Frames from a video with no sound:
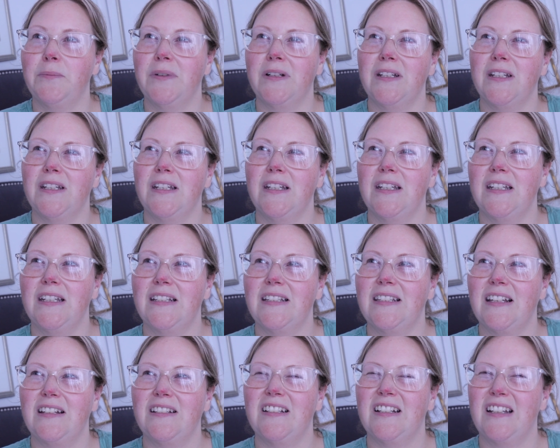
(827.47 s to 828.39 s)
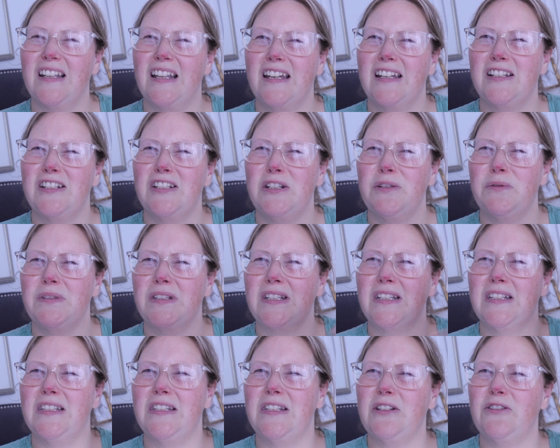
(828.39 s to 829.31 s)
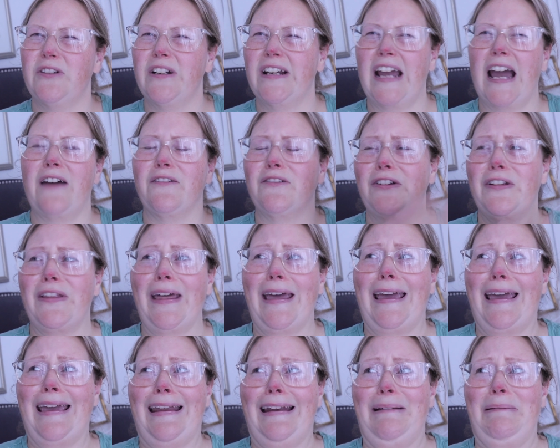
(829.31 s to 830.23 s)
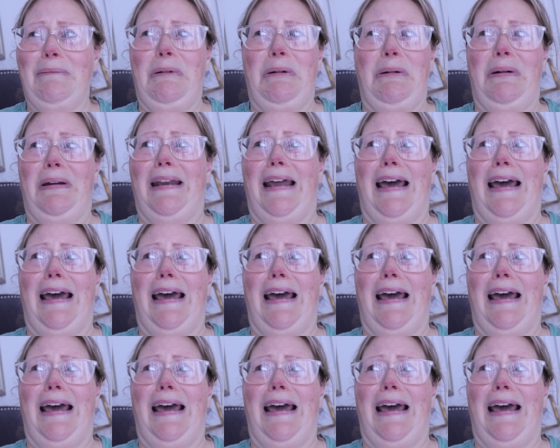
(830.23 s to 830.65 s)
But it sounded like she was considering after that, and I'm going,